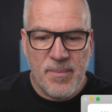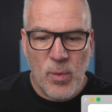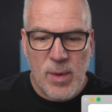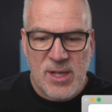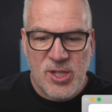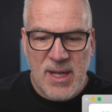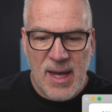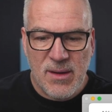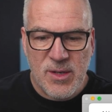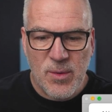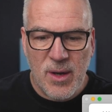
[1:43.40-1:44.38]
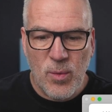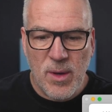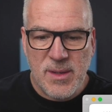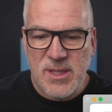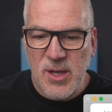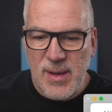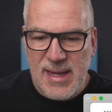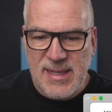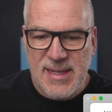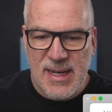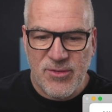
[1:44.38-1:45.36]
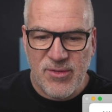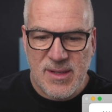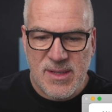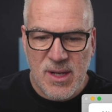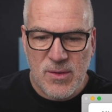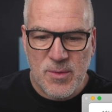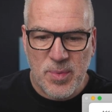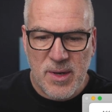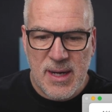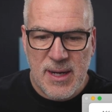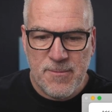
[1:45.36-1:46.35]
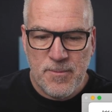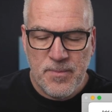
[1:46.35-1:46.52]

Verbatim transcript: which account do I want? So it is Adrian Salisbury.